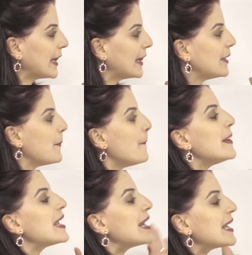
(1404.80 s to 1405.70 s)
the
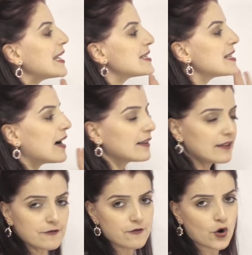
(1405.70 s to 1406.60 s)
meaning is
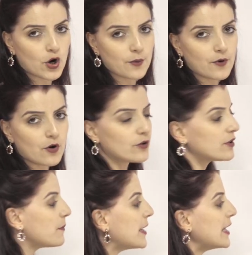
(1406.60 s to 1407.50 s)
active form or
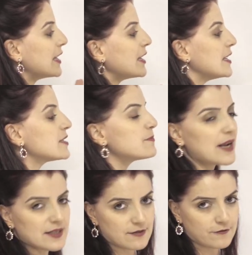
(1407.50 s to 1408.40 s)
the meaning is
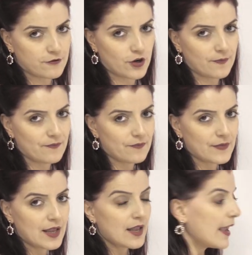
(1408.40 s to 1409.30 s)
passive form.
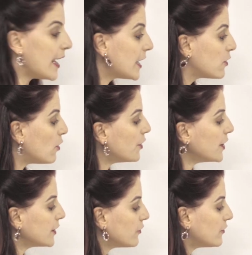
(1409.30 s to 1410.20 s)

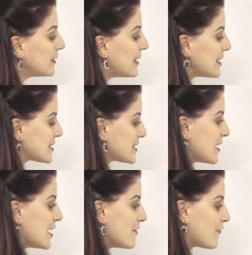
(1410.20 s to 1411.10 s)
According to this
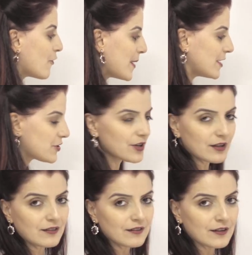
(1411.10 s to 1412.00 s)

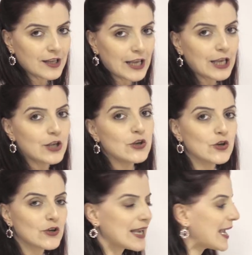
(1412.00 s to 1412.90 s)
information,
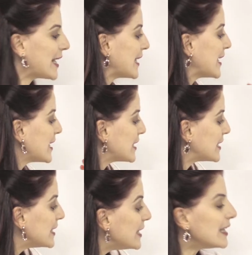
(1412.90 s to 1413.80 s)
you can
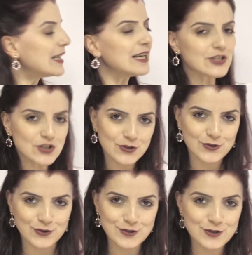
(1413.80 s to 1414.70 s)
clearly
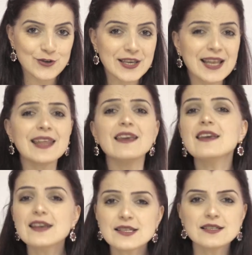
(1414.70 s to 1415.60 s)
choose, you can
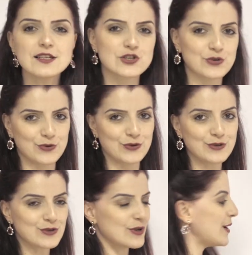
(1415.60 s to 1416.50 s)
easily
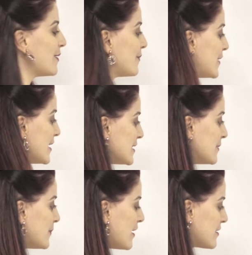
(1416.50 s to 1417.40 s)
choose
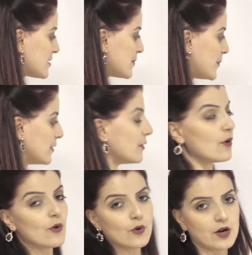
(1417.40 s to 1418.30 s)
present
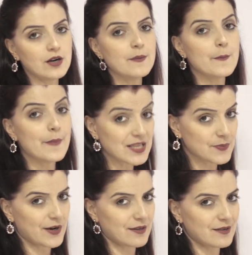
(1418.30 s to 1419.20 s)
participle or
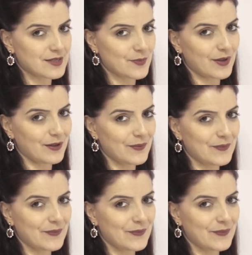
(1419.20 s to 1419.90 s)
past participle.